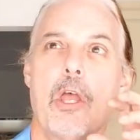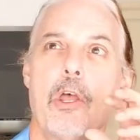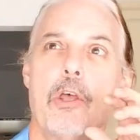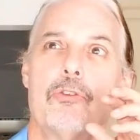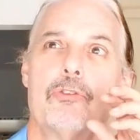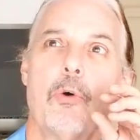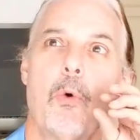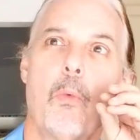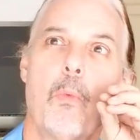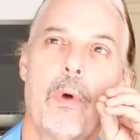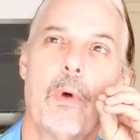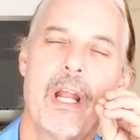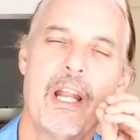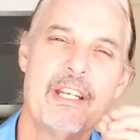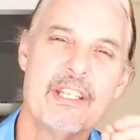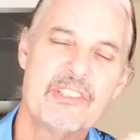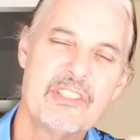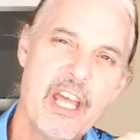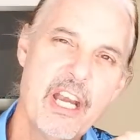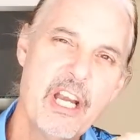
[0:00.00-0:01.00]
So what I
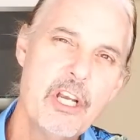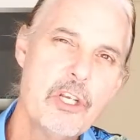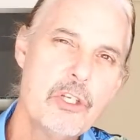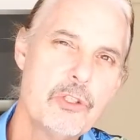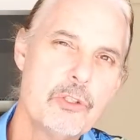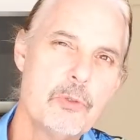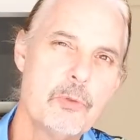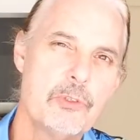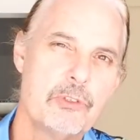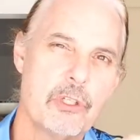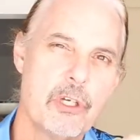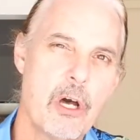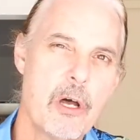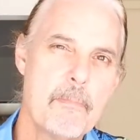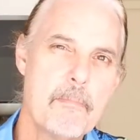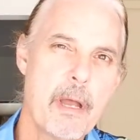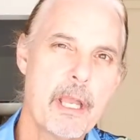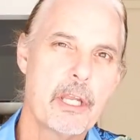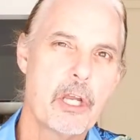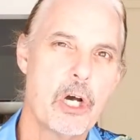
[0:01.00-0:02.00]
decided to do is
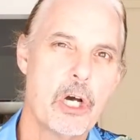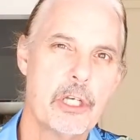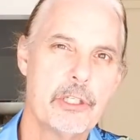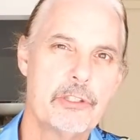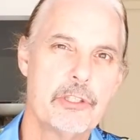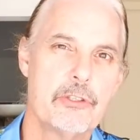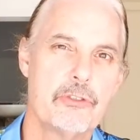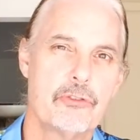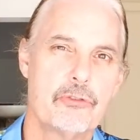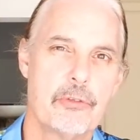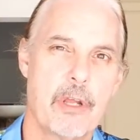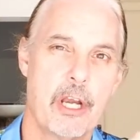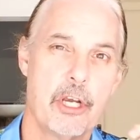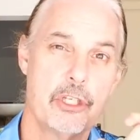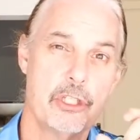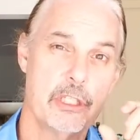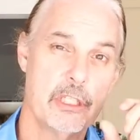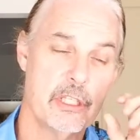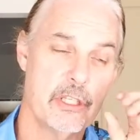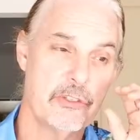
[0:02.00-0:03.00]
on my content
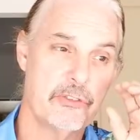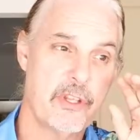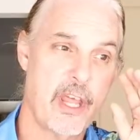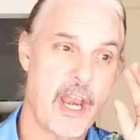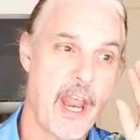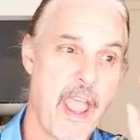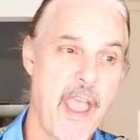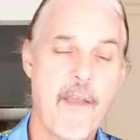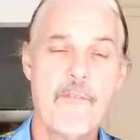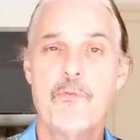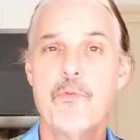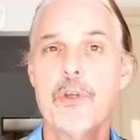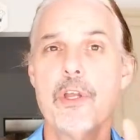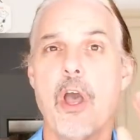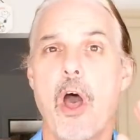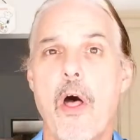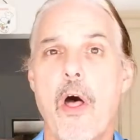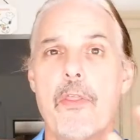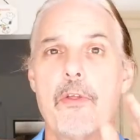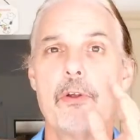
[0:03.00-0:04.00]
strategy is that every
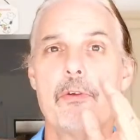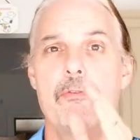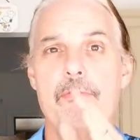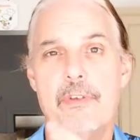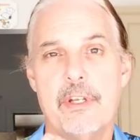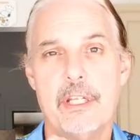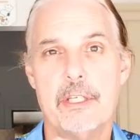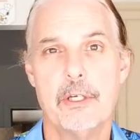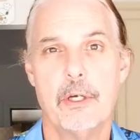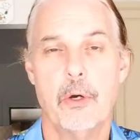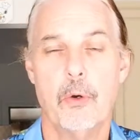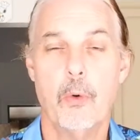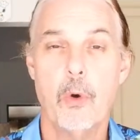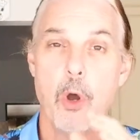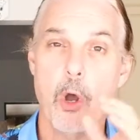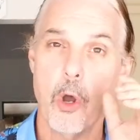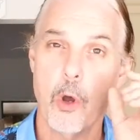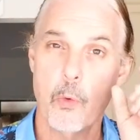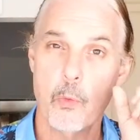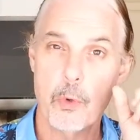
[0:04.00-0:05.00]
other video
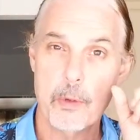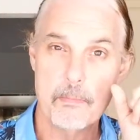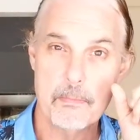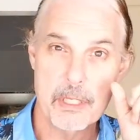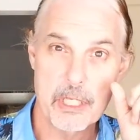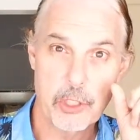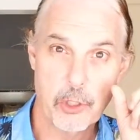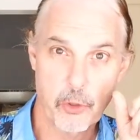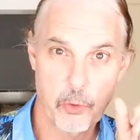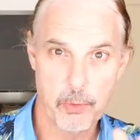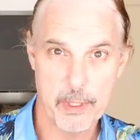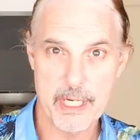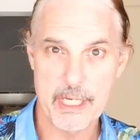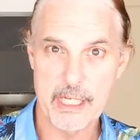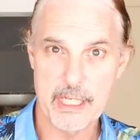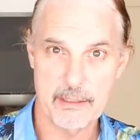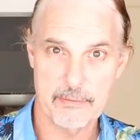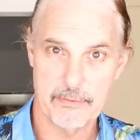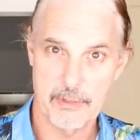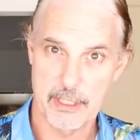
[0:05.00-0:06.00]
would be
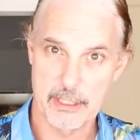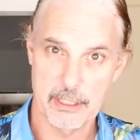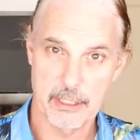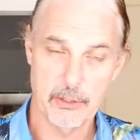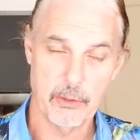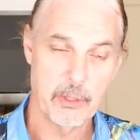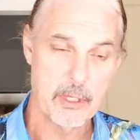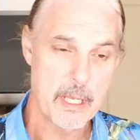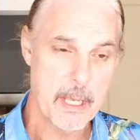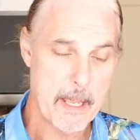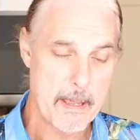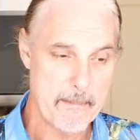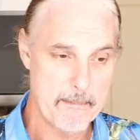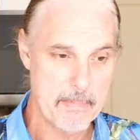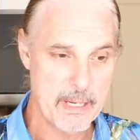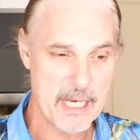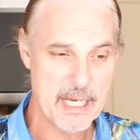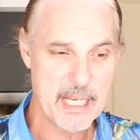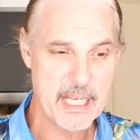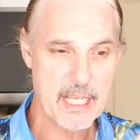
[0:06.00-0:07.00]
greening video,
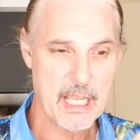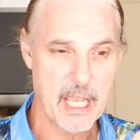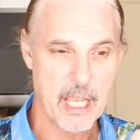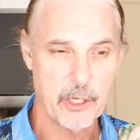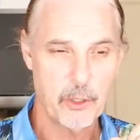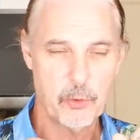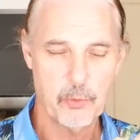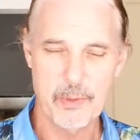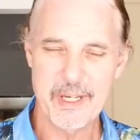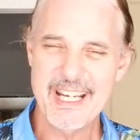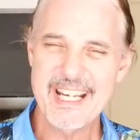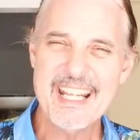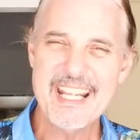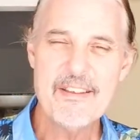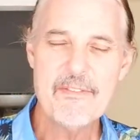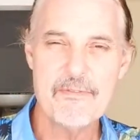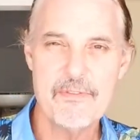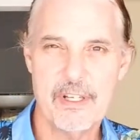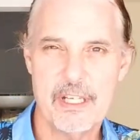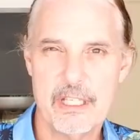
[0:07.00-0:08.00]
meaning a
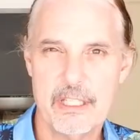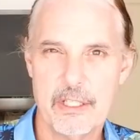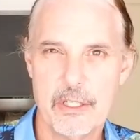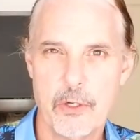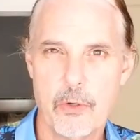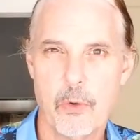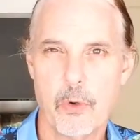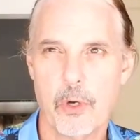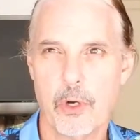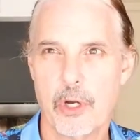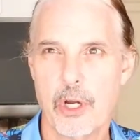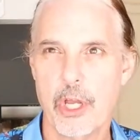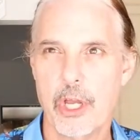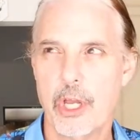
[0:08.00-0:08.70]
greening video